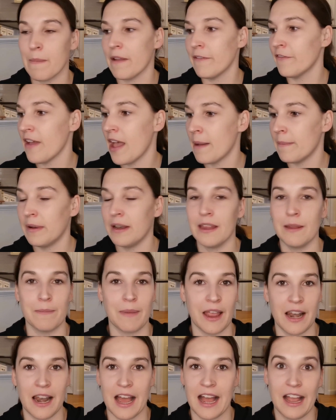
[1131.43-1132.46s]
my family,
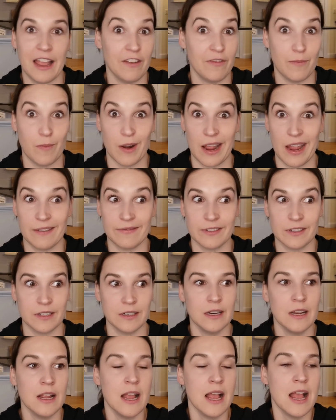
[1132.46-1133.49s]
my life,
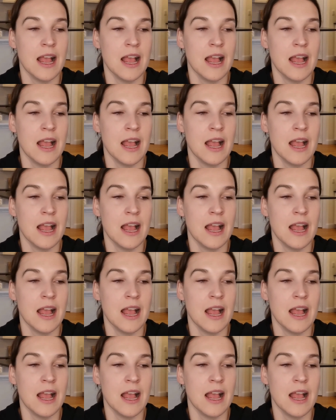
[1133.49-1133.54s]
whatever.